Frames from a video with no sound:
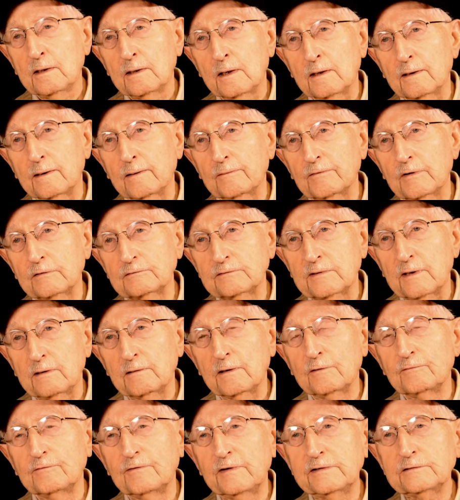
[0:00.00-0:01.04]

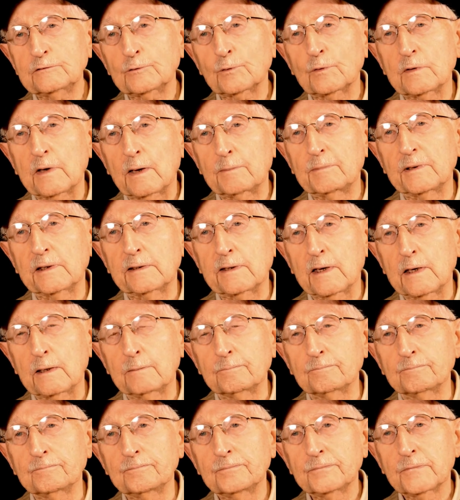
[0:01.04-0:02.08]
Eventually I
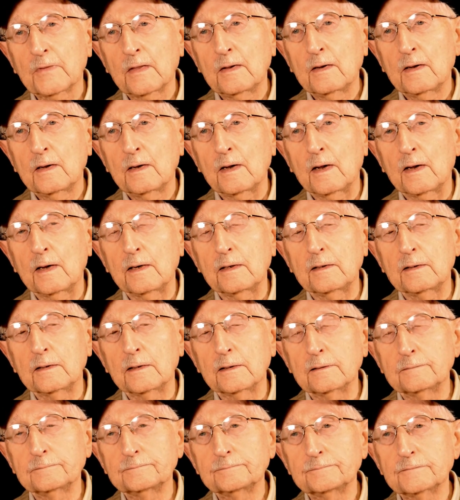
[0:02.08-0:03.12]
became a
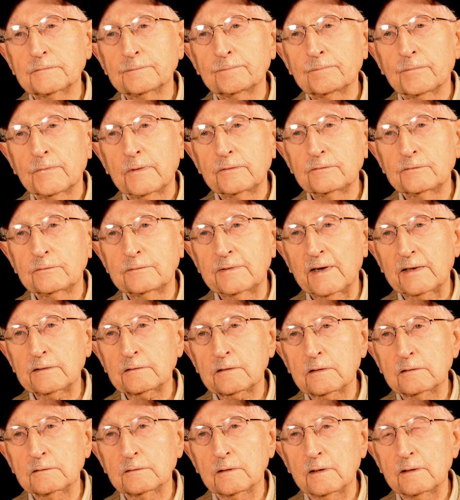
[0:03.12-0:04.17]

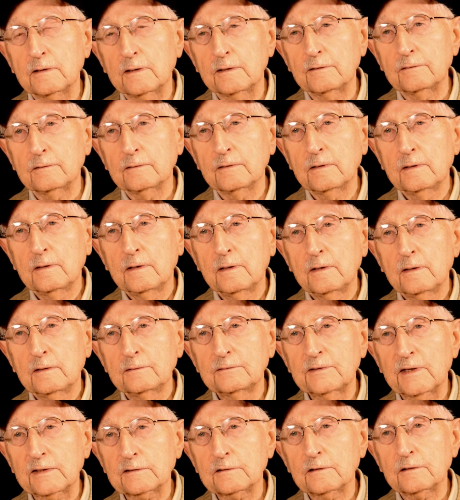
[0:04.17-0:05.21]

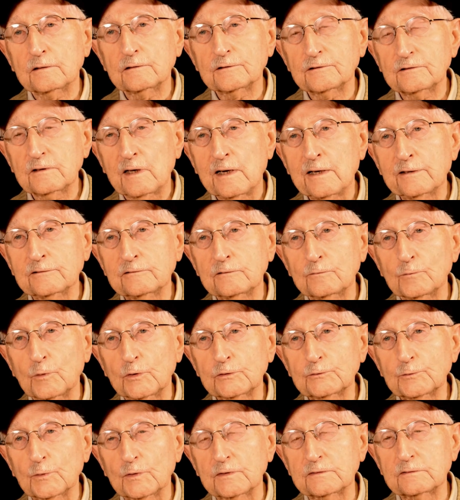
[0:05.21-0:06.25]
technical sergeant,
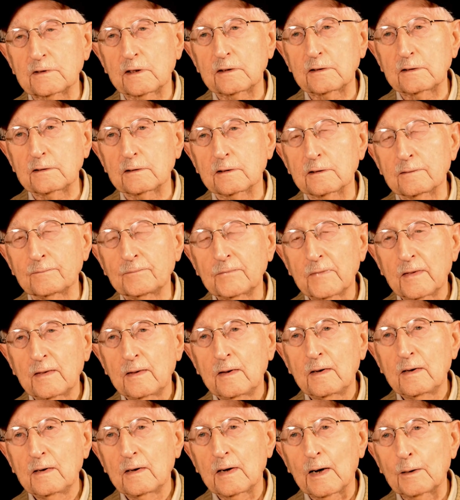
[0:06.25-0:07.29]
which was I
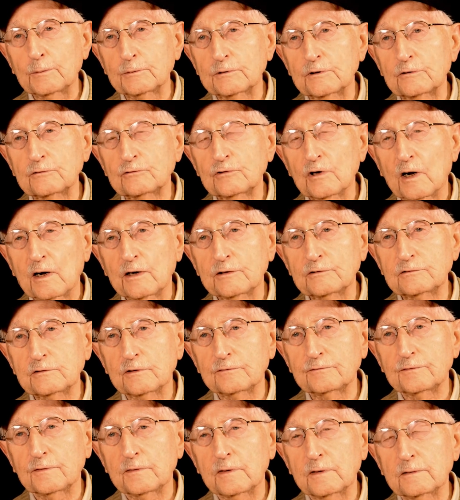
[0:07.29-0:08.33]
was in charge
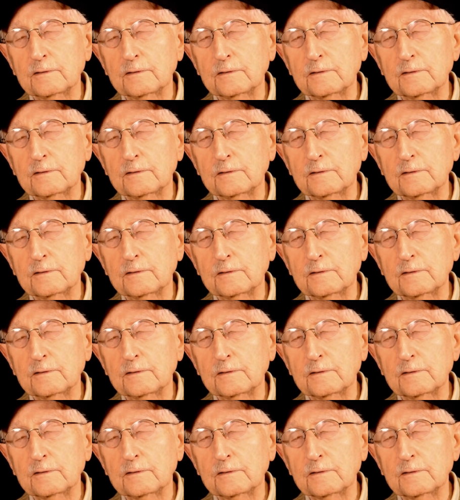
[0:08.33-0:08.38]
of